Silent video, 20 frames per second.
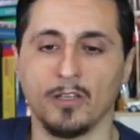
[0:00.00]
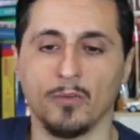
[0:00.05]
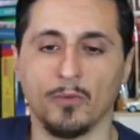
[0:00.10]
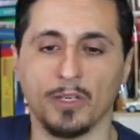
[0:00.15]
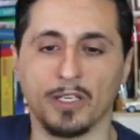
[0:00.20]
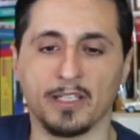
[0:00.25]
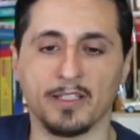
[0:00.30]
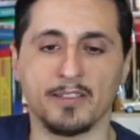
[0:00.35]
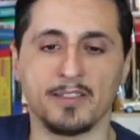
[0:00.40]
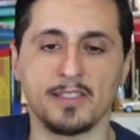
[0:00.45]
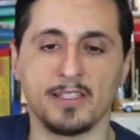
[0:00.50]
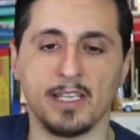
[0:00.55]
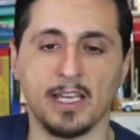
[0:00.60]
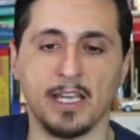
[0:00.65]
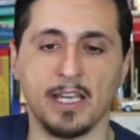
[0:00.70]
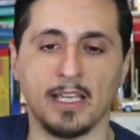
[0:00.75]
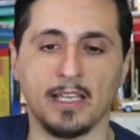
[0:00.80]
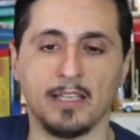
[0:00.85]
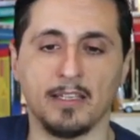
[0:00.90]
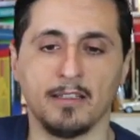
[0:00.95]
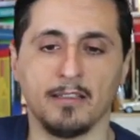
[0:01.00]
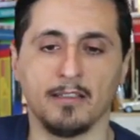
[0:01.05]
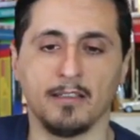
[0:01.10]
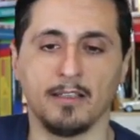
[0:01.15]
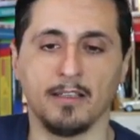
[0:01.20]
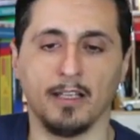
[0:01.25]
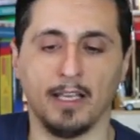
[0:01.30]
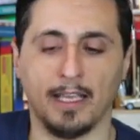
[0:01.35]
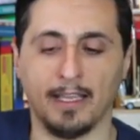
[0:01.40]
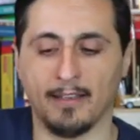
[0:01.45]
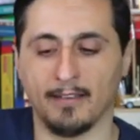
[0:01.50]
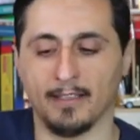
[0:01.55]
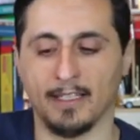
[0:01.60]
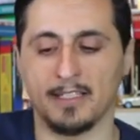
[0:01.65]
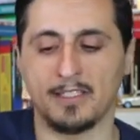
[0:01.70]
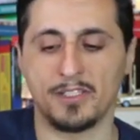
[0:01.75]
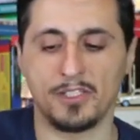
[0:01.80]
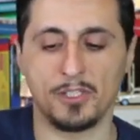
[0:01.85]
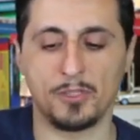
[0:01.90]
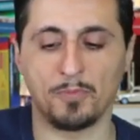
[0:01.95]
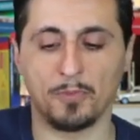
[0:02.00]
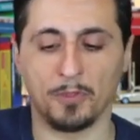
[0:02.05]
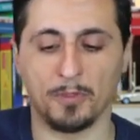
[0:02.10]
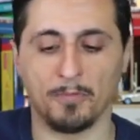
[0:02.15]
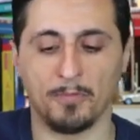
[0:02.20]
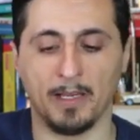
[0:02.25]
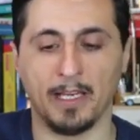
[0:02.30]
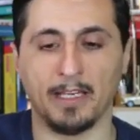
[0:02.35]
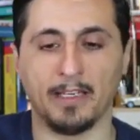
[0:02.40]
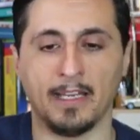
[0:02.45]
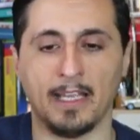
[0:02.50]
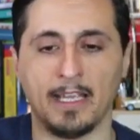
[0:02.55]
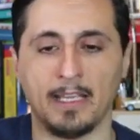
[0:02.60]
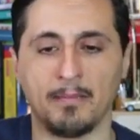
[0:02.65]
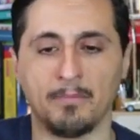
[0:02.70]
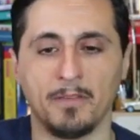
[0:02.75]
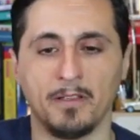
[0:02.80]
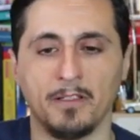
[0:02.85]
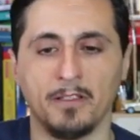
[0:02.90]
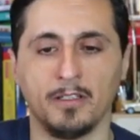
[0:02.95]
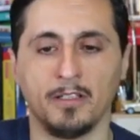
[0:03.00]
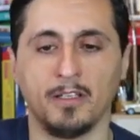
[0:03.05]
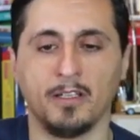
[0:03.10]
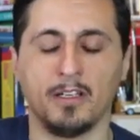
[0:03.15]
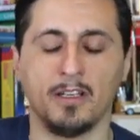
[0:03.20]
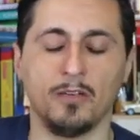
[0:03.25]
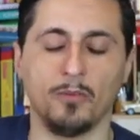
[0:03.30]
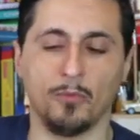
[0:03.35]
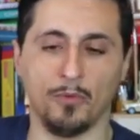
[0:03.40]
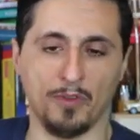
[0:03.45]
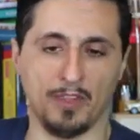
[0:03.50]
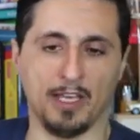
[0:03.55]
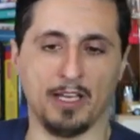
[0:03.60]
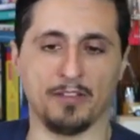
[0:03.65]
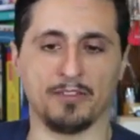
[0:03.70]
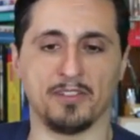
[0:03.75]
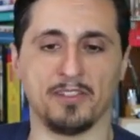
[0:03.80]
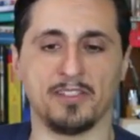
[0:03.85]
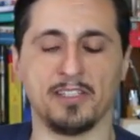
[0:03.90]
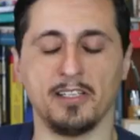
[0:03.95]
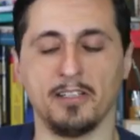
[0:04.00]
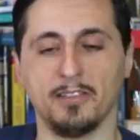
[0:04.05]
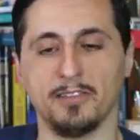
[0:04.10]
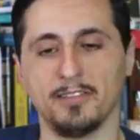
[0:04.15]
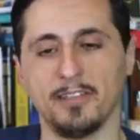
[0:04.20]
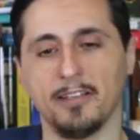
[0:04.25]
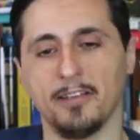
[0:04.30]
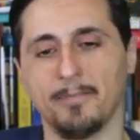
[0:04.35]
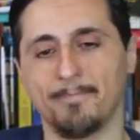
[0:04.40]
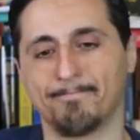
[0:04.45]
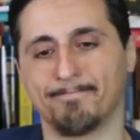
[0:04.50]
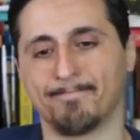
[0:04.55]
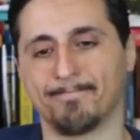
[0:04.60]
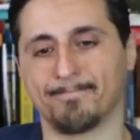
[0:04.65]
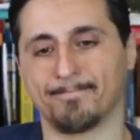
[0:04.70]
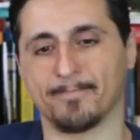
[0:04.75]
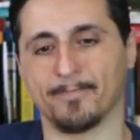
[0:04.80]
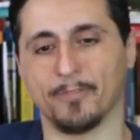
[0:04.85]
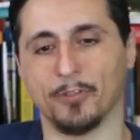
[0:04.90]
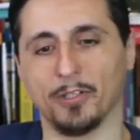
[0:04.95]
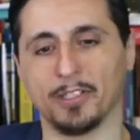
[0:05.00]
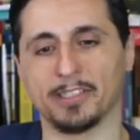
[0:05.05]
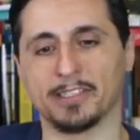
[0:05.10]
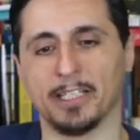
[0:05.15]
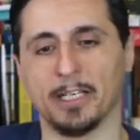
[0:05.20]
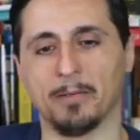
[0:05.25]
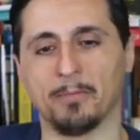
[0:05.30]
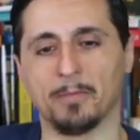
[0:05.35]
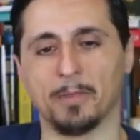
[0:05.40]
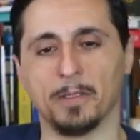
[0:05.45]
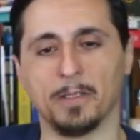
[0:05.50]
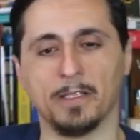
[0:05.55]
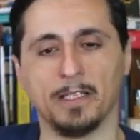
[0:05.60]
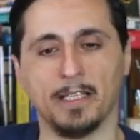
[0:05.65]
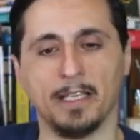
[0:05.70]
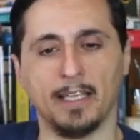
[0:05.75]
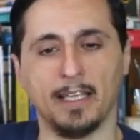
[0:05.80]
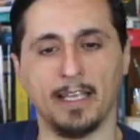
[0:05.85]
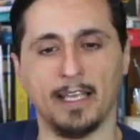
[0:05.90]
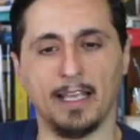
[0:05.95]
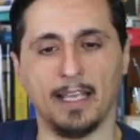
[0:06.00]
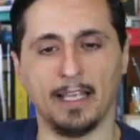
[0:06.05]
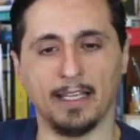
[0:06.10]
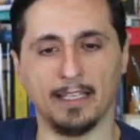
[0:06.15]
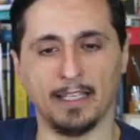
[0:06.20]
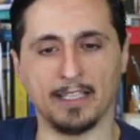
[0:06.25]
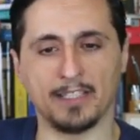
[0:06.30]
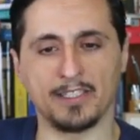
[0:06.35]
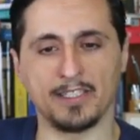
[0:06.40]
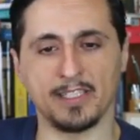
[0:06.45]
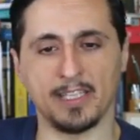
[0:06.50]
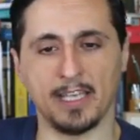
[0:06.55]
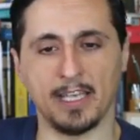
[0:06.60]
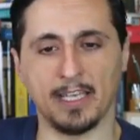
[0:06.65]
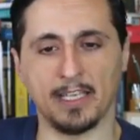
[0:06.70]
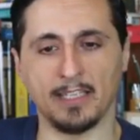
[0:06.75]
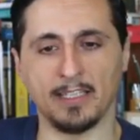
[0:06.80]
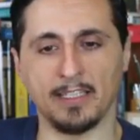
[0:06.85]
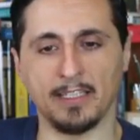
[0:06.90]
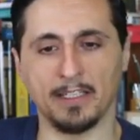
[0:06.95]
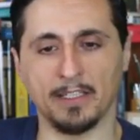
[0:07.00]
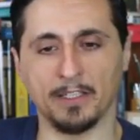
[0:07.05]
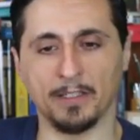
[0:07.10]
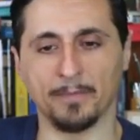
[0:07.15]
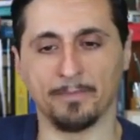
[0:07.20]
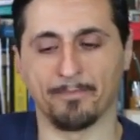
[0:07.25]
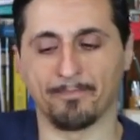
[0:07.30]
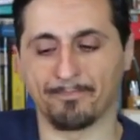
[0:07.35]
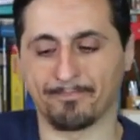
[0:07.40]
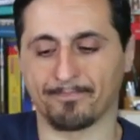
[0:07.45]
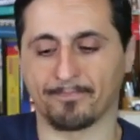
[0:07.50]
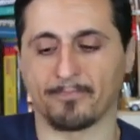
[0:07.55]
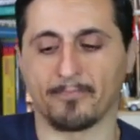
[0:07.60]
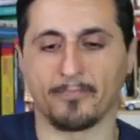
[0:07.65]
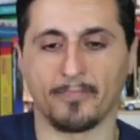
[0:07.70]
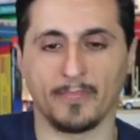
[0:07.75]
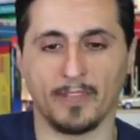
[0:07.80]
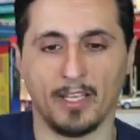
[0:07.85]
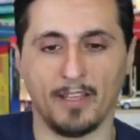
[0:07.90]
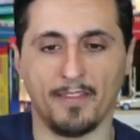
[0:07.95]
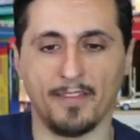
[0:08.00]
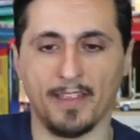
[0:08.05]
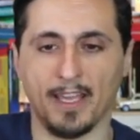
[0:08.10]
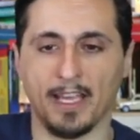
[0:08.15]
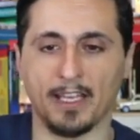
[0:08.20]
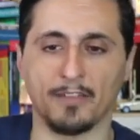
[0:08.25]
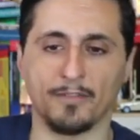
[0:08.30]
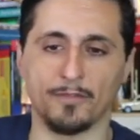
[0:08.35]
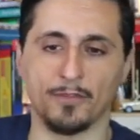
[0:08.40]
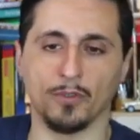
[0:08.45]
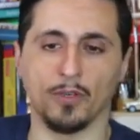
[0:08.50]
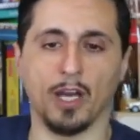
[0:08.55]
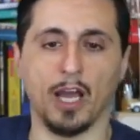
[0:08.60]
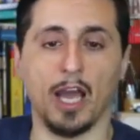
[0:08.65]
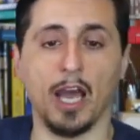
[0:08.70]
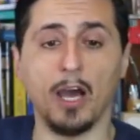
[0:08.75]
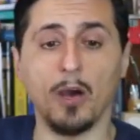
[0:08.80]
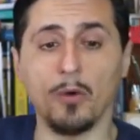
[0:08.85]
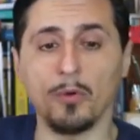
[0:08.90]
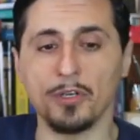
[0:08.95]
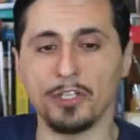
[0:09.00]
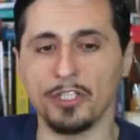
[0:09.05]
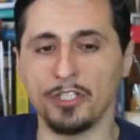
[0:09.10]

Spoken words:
we can say, hey, let's just put my name without the tilde, for example. And let's say here that for our